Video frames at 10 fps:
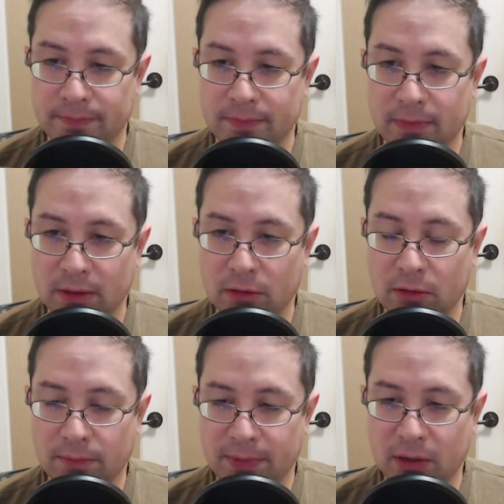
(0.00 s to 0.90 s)
This is
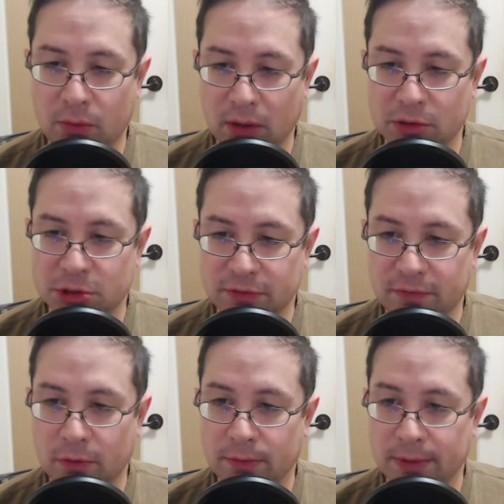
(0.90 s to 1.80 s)
a big question
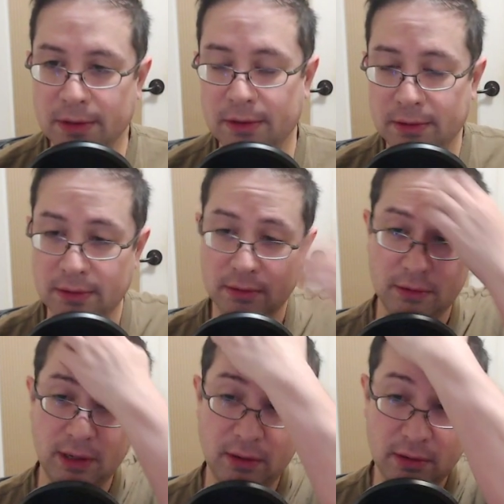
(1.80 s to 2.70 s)
for me on
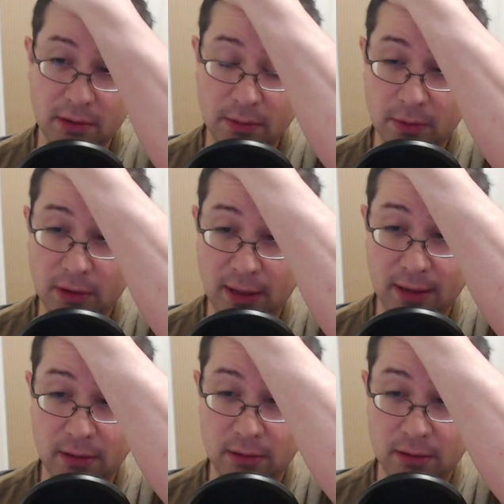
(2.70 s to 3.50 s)
how to deal with that.